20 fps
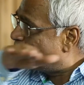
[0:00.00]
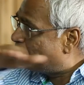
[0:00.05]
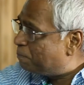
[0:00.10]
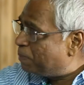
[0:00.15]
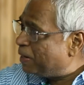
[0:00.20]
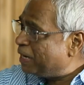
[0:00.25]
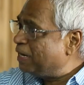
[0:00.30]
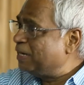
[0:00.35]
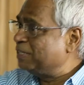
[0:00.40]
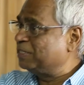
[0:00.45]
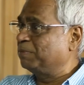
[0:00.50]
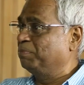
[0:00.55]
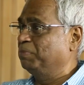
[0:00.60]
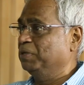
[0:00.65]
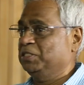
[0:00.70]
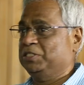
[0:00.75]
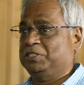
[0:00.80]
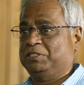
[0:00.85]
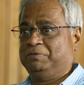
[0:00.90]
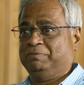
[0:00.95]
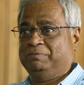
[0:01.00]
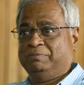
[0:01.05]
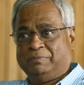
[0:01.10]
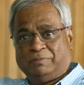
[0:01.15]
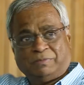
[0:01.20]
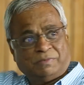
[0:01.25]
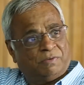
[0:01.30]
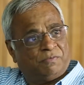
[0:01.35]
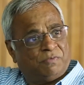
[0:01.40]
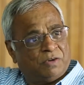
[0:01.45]
completely submerged.
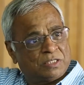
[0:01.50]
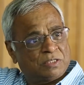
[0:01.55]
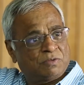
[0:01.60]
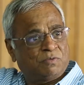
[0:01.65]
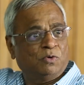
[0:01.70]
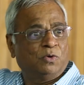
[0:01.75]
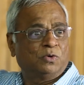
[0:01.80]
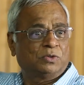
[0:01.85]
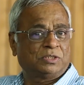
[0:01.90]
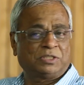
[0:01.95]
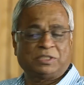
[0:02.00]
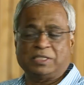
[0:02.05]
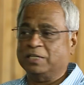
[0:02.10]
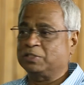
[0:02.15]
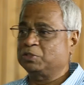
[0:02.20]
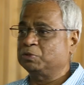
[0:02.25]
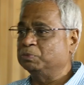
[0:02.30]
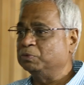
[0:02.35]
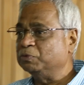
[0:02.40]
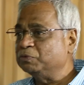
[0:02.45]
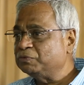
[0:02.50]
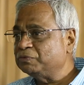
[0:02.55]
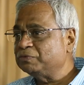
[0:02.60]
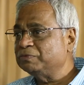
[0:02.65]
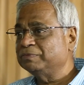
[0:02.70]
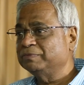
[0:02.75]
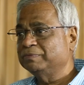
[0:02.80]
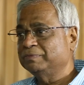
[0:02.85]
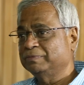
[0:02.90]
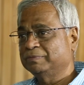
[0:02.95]
First floor she had to
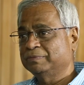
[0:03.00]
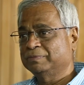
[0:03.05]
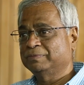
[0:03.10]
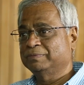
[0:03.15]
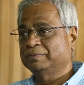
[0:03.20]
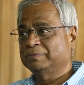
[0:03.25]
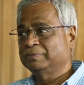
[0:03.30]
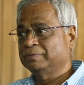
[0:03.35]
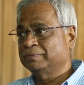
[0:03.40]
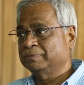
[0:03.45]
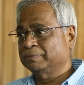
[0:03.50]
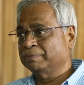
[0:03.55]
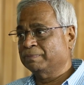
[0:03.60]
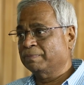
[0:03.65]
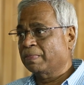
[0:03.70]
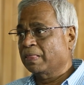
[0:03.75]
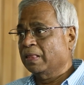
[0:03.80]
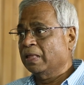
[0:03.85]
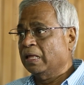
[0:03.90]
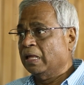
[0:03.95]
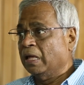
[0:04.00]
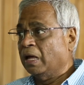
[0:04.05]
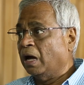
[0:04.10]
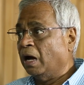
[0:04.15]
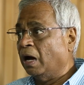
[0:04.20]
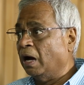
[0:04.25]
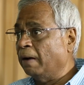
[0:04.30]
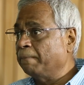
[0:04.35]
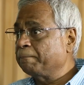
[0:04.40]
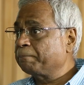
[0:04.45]
move.
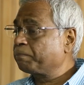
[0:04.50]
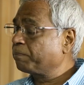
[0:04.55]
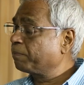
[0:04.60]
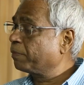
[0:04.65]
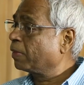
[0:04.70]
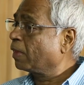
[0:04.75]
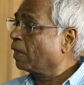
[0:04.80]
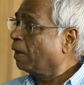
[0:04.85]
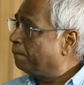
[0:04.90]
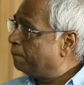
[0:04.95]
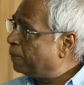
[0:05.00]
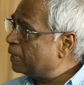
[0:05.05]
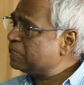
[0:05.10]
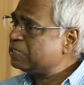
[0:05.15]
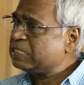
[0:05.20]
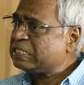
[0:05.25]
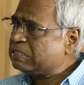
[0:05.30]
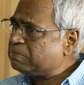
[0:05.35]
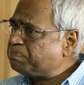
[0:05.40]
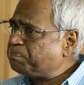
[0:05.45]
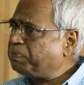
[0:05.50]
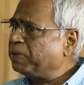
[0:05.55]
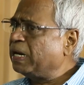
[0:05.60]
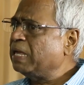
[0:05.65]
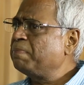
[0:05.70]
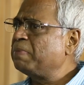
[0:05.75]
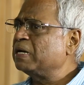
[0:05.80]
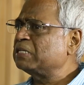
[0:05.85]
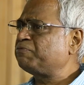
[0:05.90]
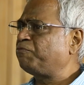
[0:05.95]
But
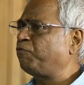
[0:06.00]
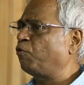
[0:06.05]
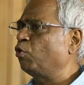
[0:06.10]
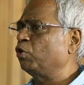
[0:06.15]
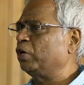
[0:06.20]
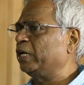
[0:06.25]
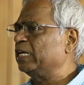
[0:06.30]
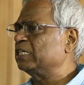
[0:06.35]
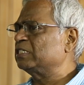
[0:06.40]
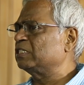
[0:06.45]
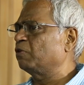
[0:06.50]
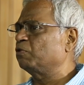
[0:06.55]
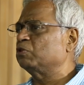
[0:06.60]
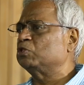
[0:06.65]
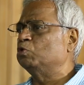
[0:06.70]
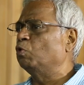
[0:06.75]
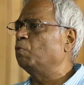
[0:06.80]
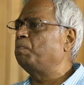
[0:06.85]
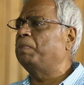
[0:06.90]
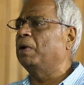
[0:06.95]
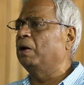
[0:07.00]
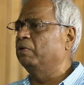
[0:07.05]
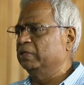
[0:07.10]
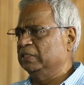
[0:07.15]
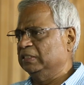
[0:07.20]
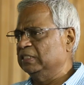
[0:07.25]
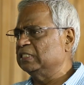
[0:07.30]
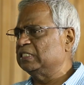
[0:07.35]
pretty much 4 days there was no power in